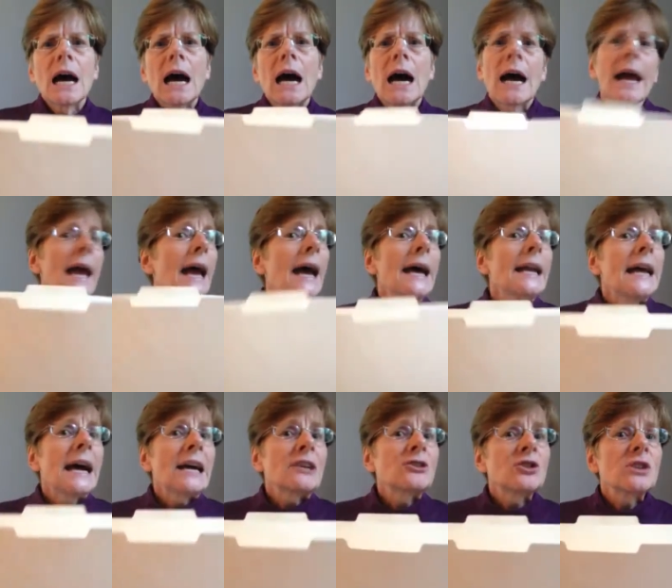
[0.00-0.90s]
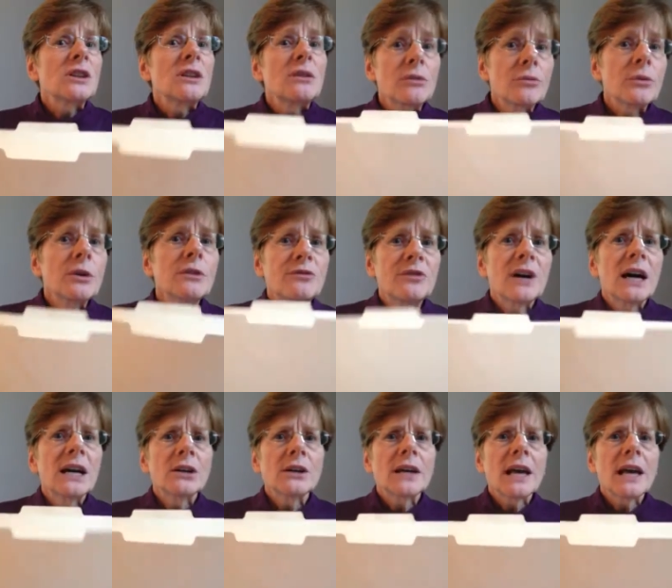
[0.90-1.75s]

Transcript: I had actually 3 file